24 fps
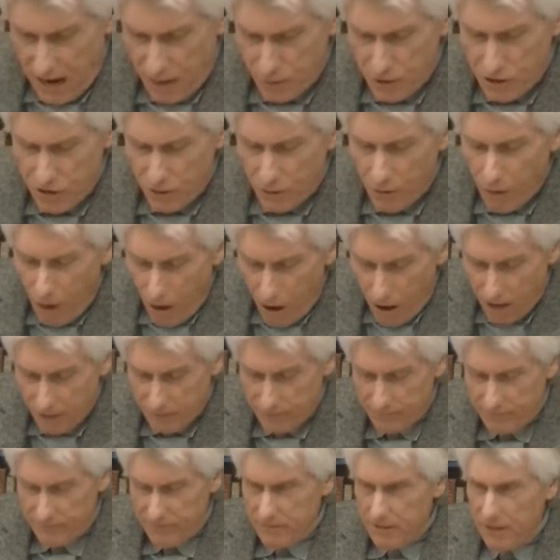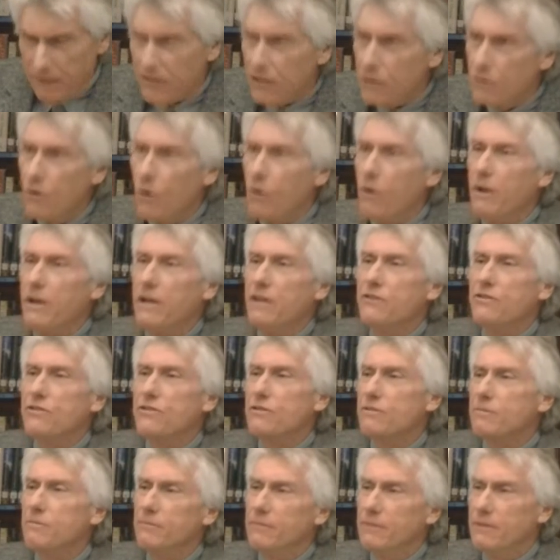I was in awe of the
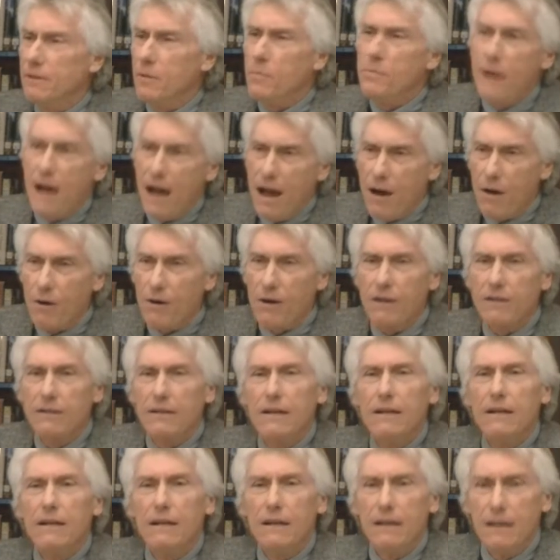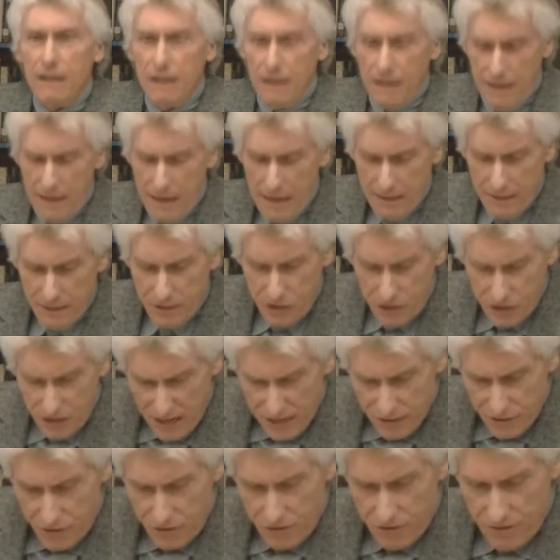noise, the power, and the
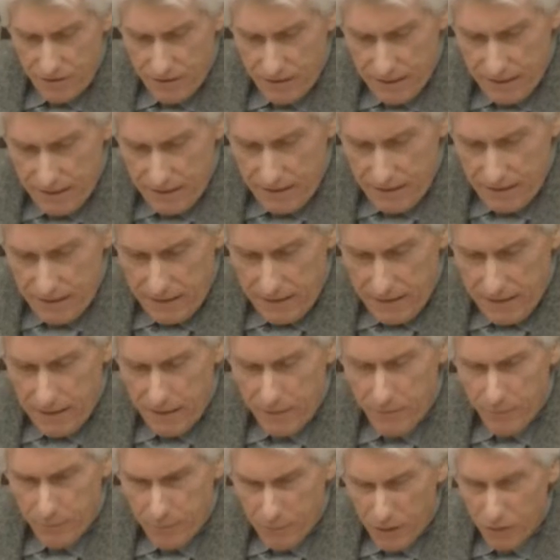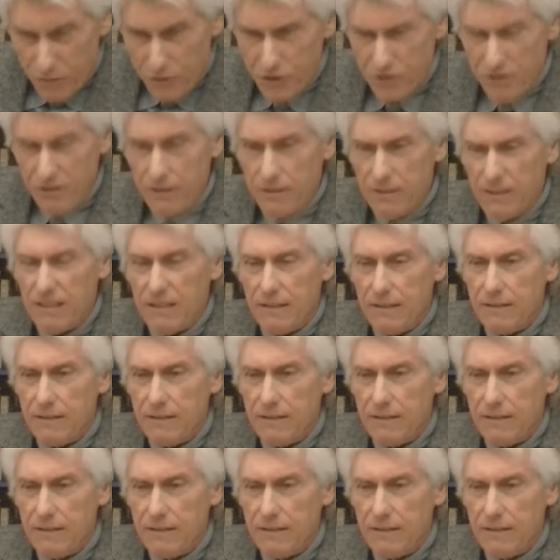sense of motion